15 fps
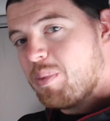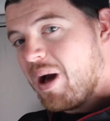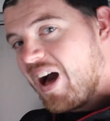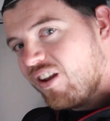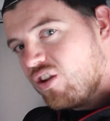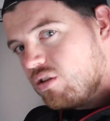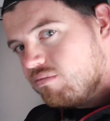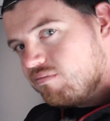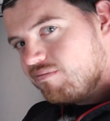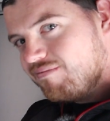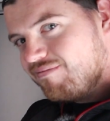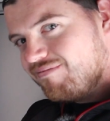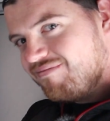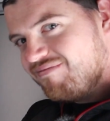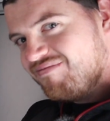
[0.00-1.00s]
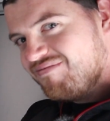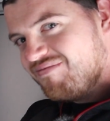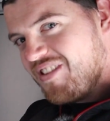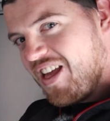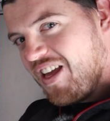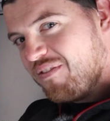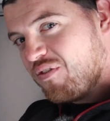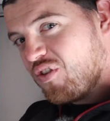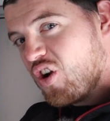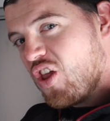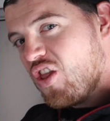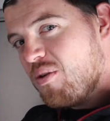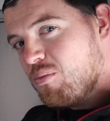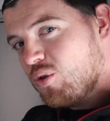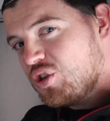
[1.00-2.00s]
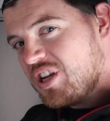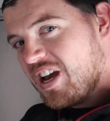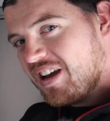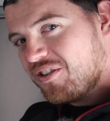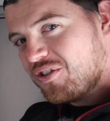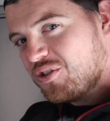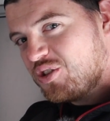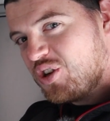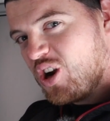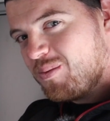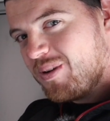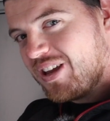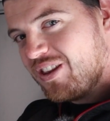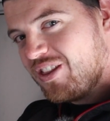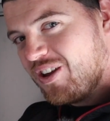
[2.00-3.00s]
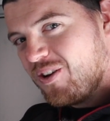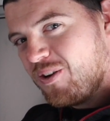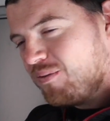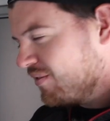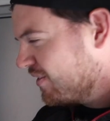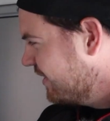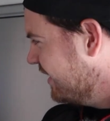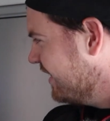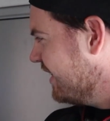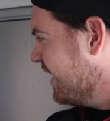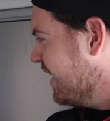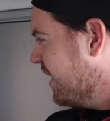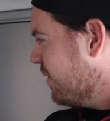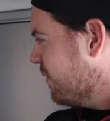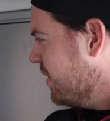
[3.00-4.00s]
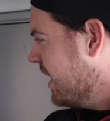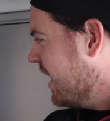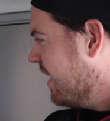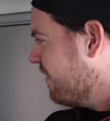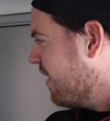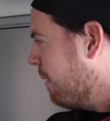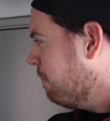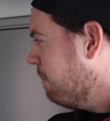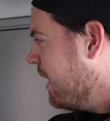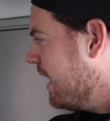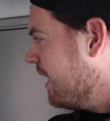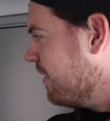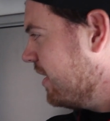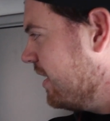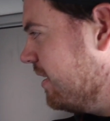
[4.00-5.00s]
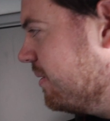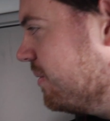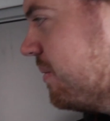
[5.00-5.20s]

panel, for the most technical term I can think of. We have our battery,